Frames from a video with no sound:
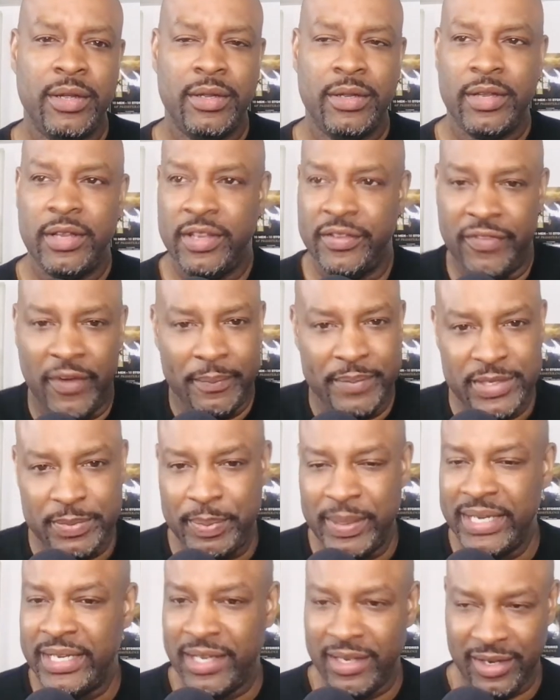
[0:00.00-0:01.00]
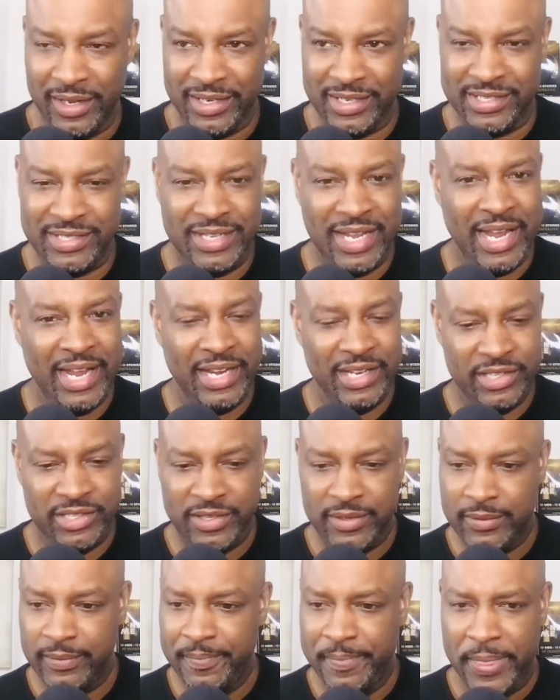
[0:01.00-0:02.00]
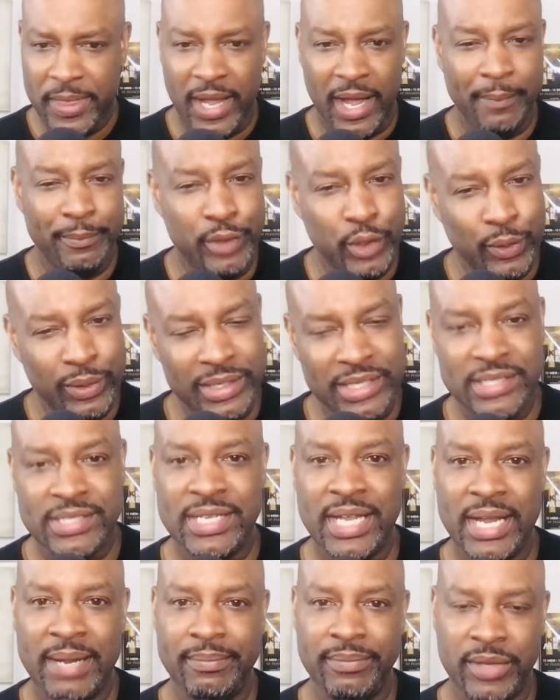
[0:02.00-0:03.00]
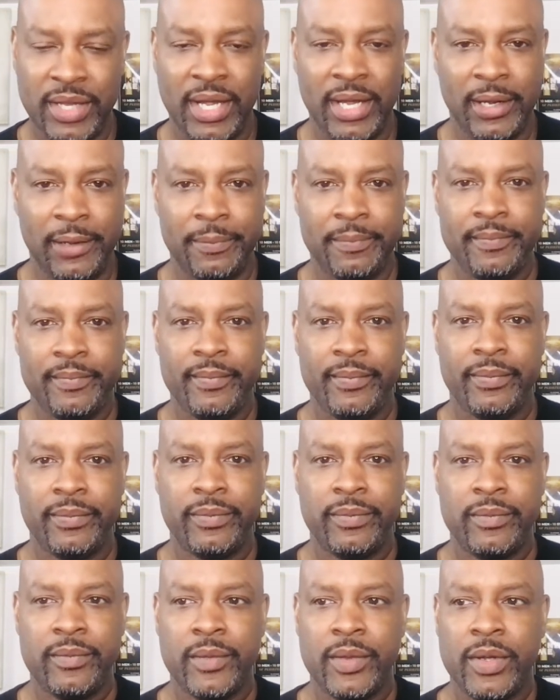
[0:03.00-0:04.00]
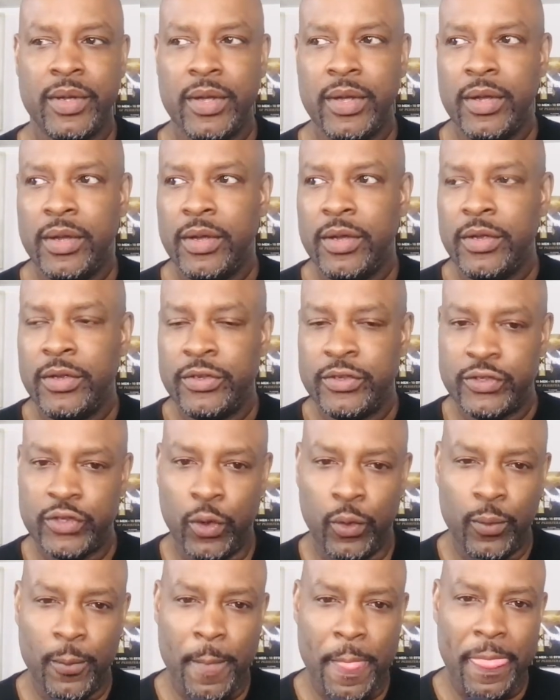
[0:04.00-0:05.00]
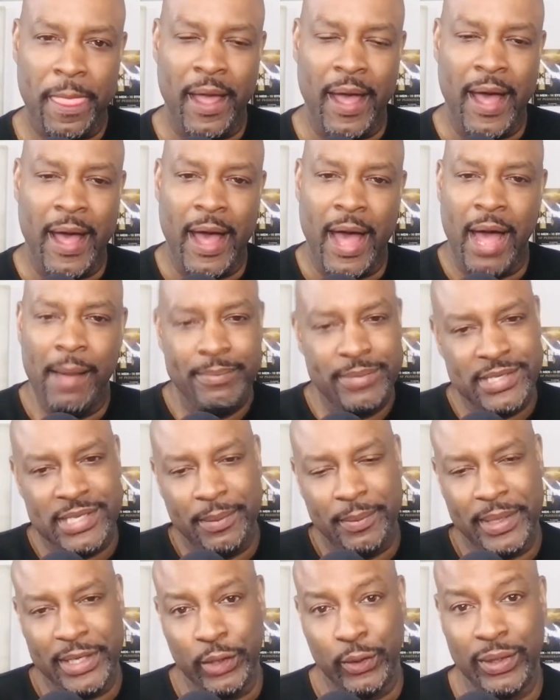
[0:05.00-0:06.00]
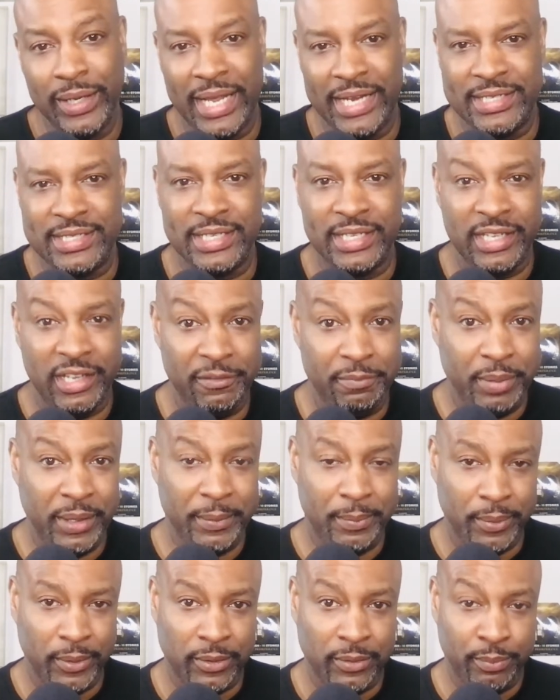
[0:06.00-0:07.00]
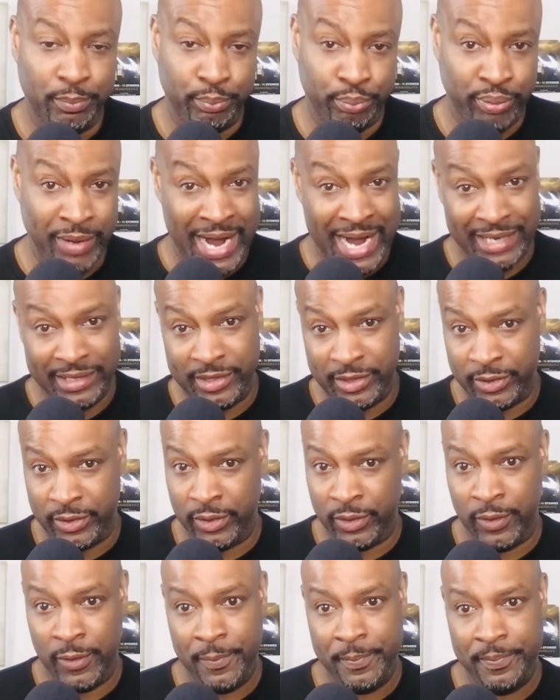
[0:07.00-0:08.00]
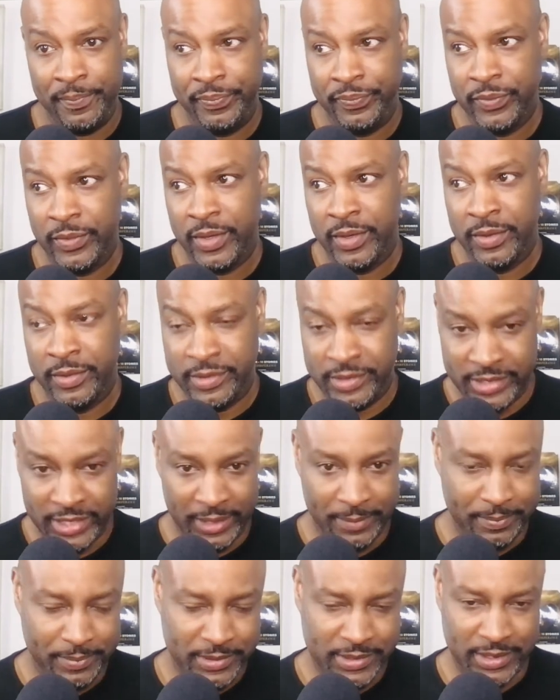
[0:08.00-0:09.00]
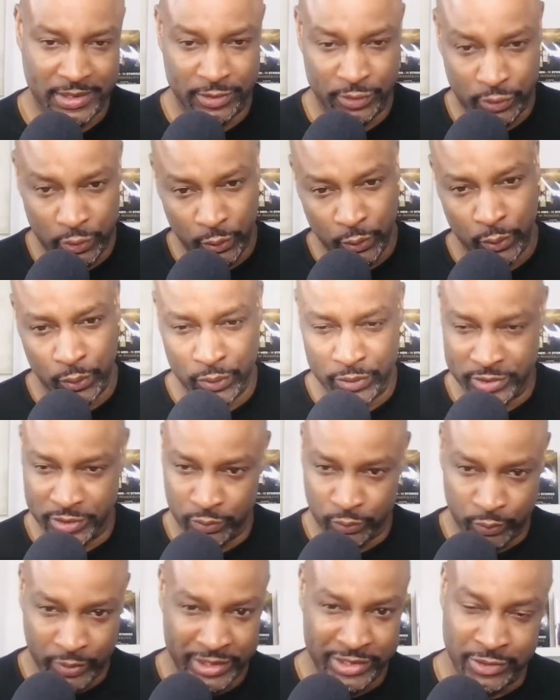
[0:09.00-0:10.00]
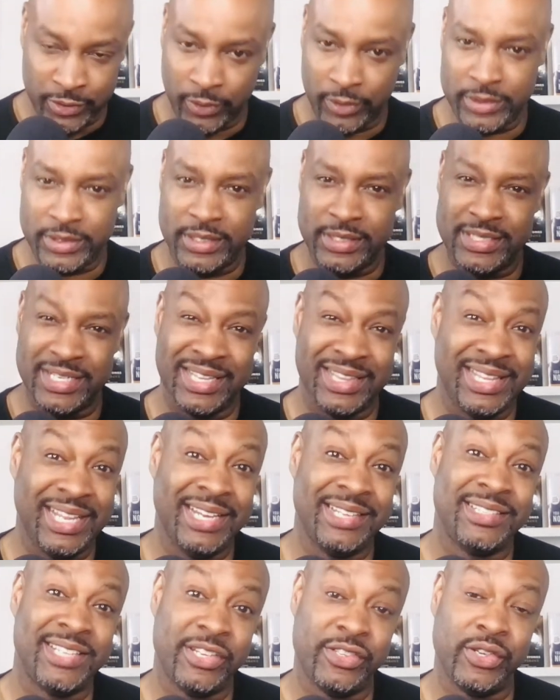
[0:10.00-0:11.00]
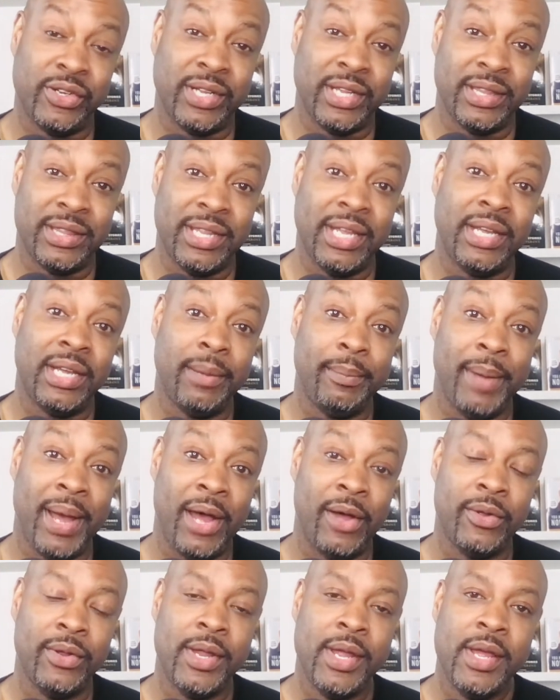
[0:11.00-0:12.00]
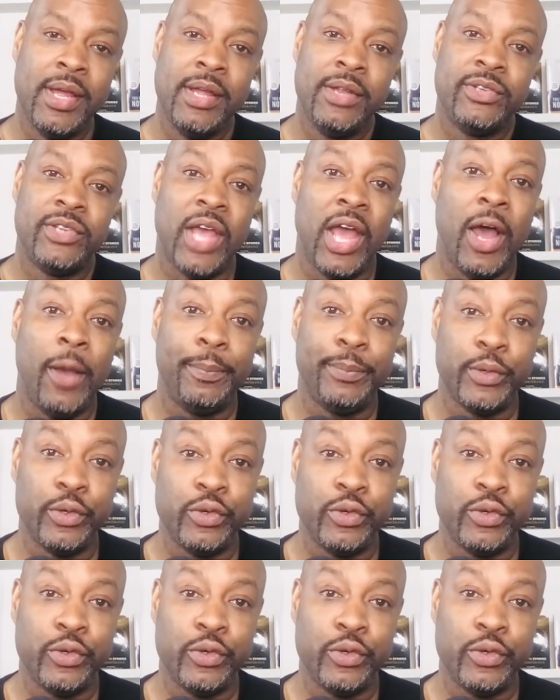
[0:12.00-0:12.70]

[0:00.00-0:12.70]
If I'm speaking on a stage, I'm doing the same thing. So I'm somebody who likes to give people practical tips and tools and resources and things that you can think about to help you